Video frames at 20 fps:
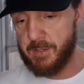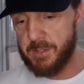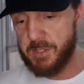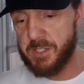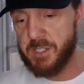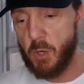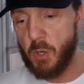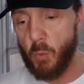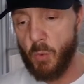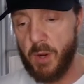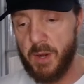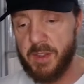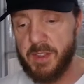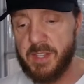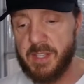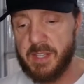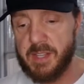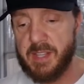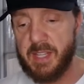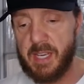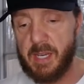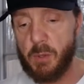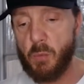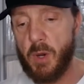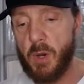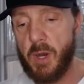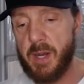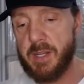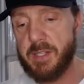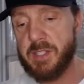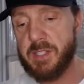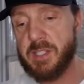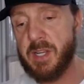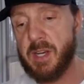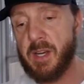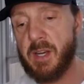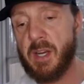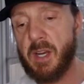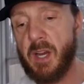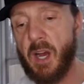So one of the things was
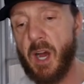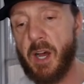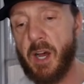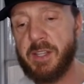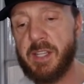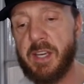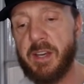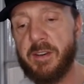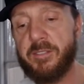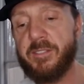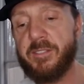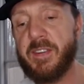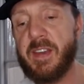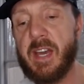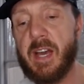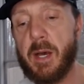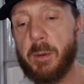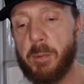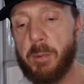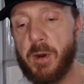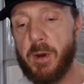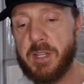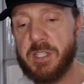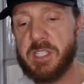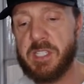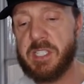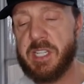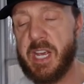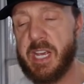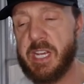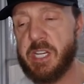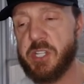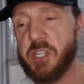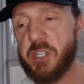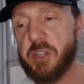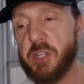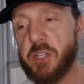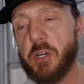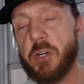on the AFIA presentation,